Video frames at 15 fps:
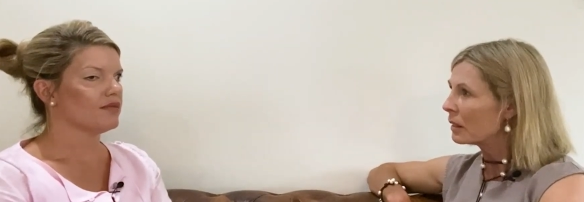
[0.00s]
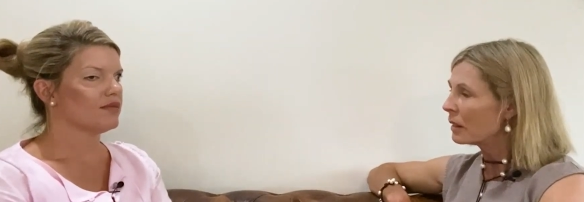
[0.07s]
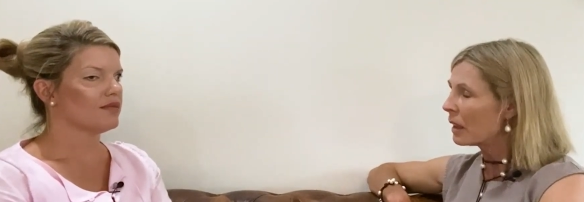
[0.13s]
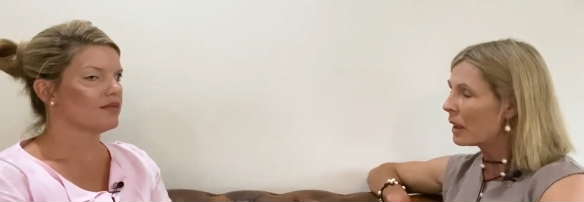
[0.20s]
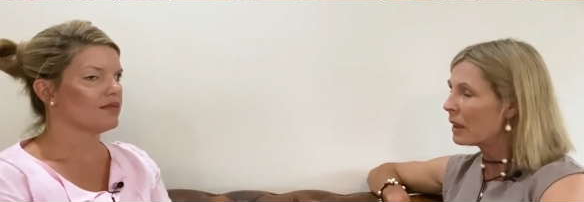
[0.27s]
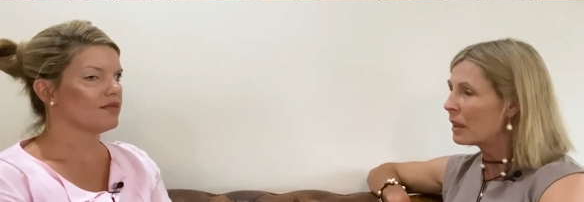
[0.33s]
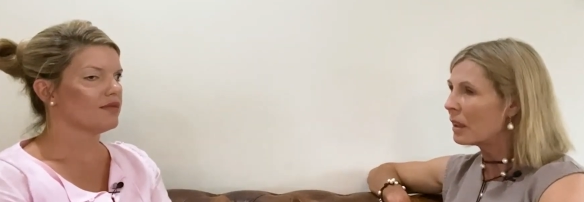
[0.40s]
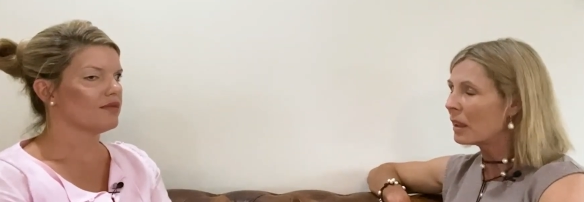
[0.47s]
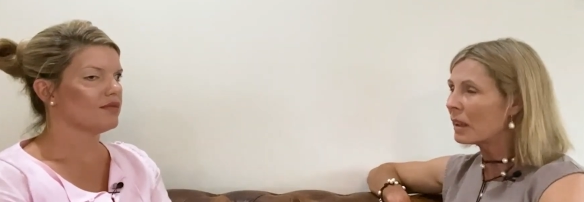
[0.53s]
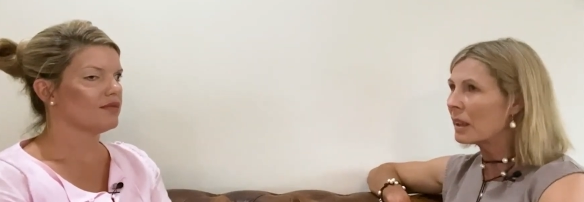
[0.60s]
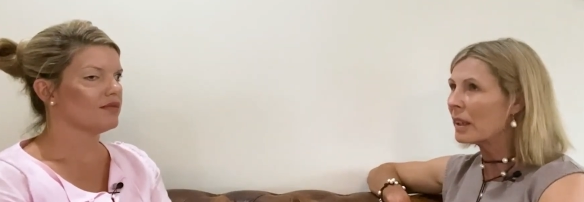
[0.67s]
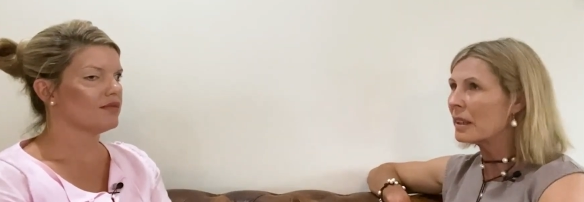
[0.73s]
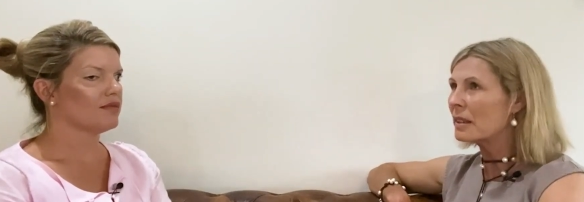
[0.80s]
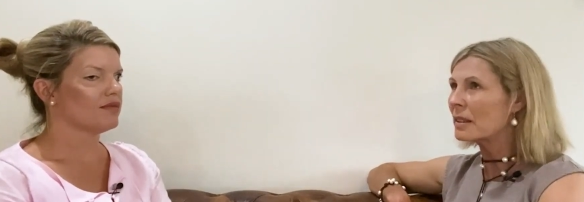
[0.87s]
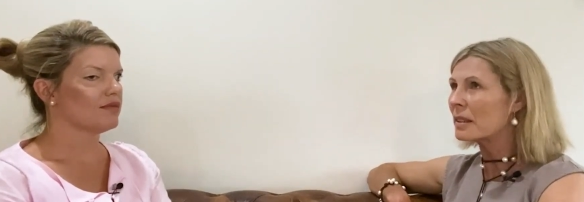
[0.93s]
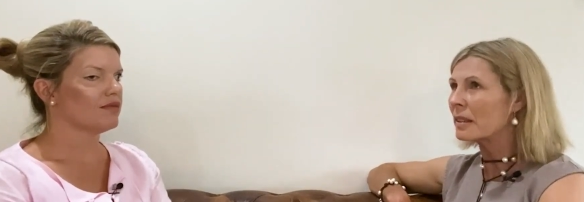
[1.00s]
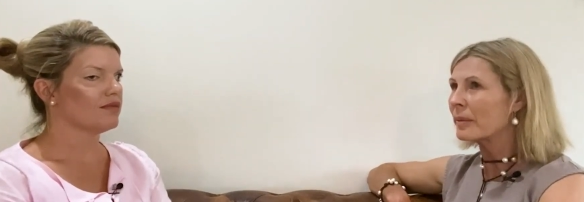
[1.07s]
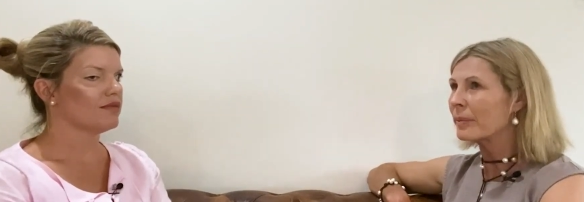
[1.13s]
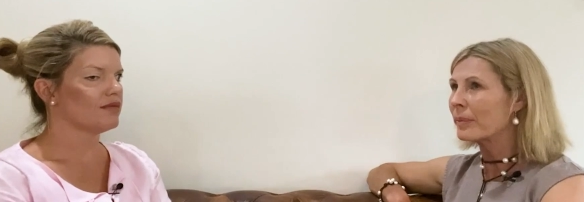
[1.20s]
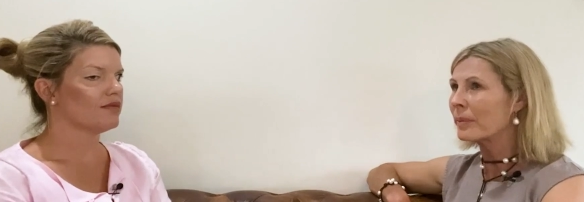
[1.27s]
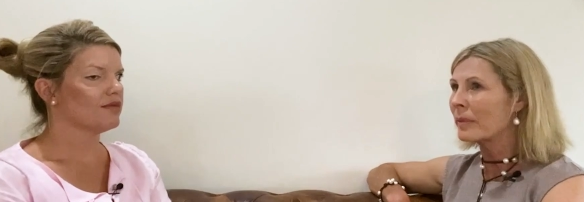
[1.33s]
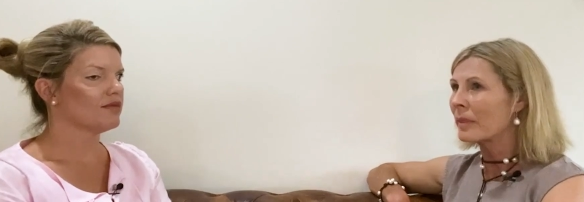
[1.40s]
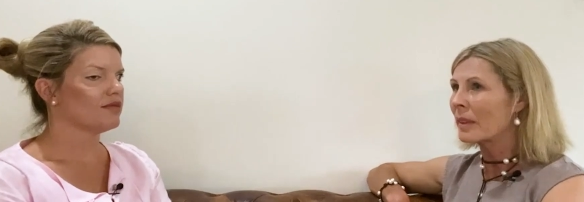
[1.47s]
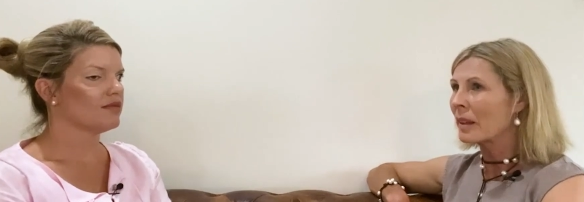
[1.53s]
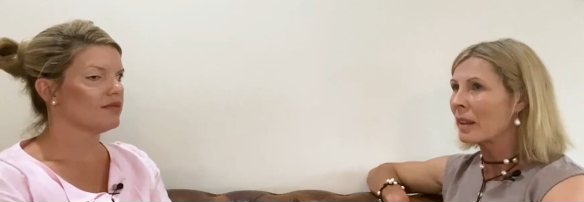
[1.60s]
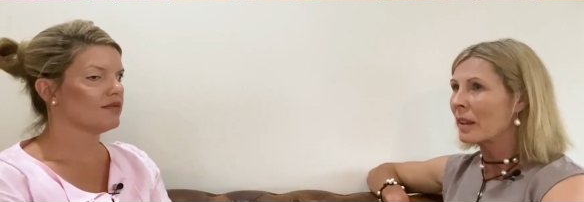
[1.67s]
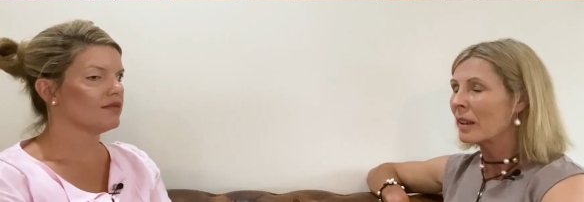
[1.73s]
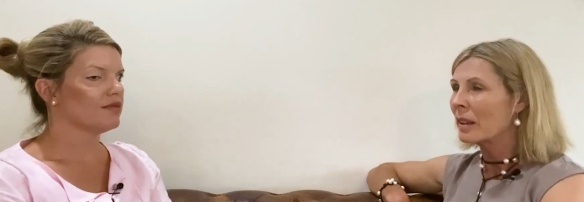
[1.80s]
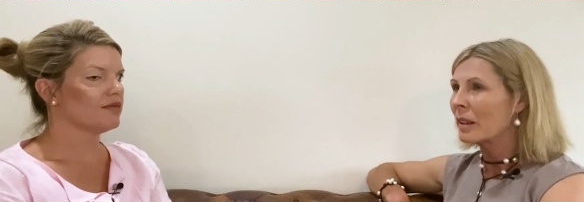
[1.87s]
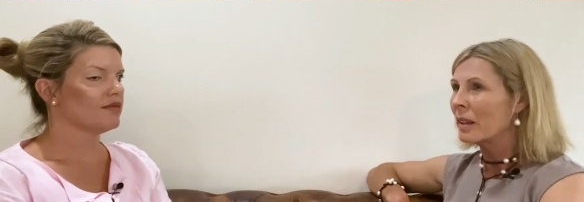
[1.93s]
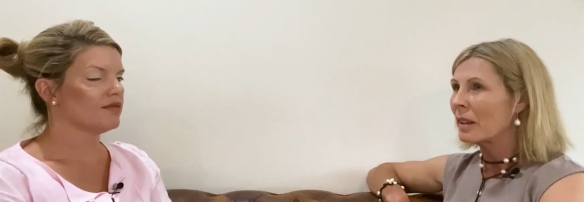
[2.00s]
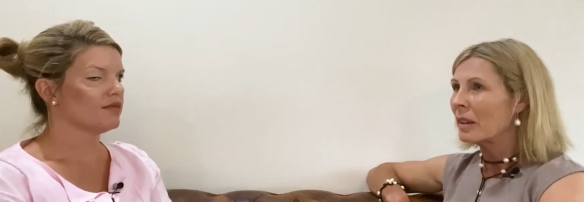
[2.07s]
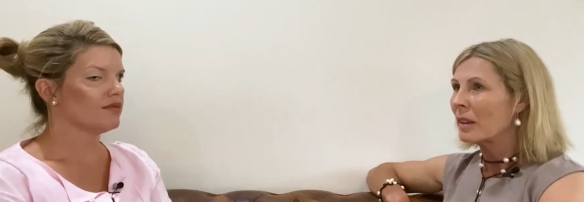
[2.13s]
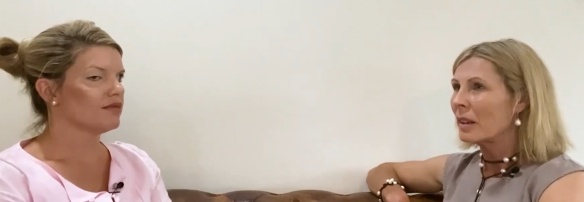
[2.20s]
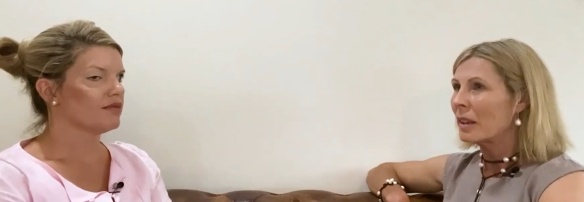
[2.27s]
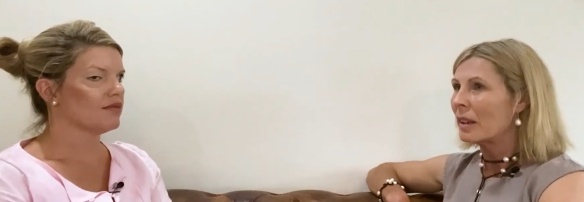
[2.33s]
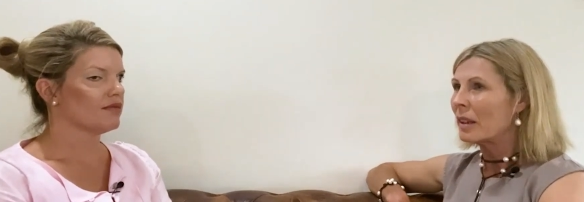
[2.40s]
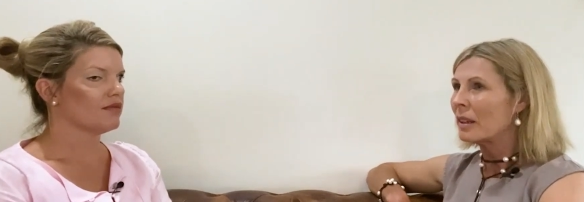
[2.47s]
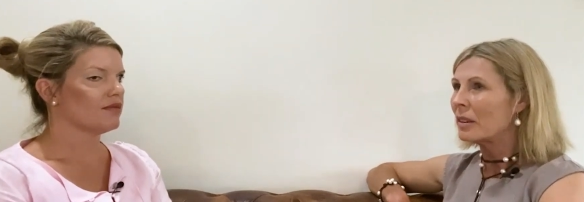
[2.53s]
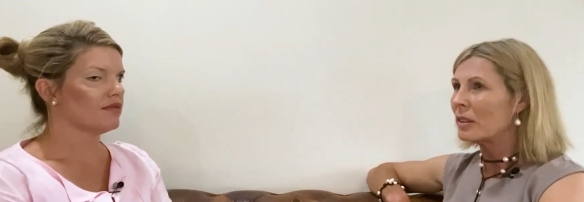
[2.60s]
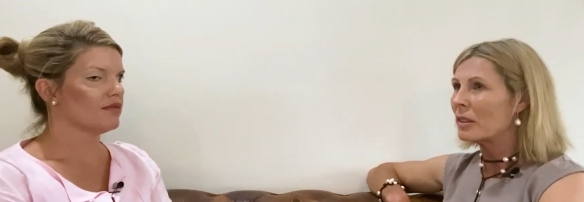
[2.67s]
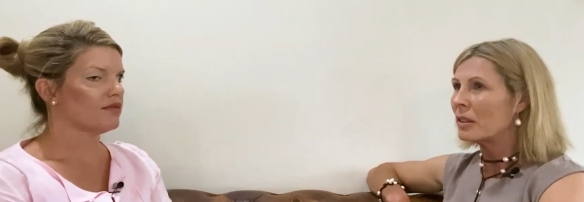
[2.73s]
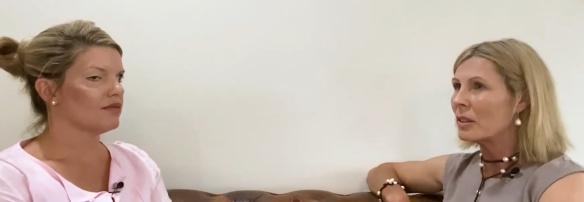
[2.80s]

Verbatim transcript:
Speaker 1: And I guess it